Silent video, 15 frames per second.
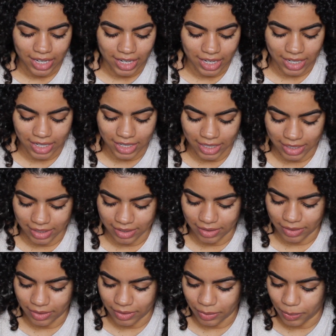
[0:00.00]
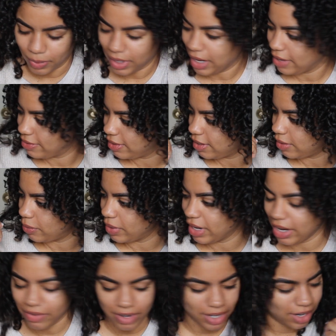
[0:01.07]
And what
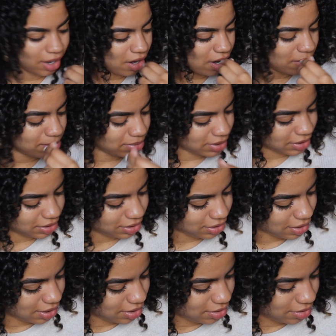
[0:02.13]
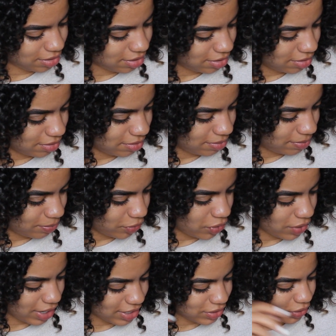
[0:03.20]
have I accomplished? I don't know.
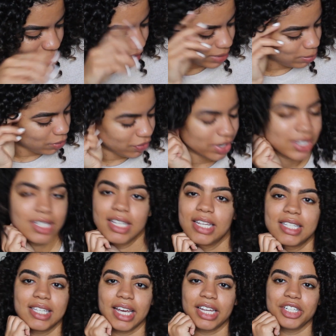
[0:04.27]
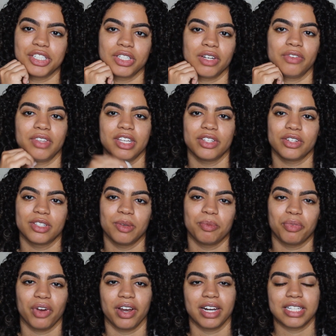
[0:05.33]
Okay, so let's move on to the second shelf. These are some
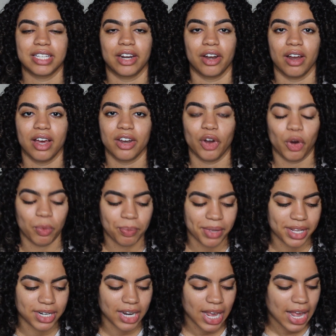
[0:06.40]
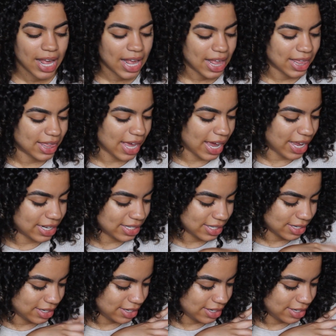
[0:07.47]
products that are unopened that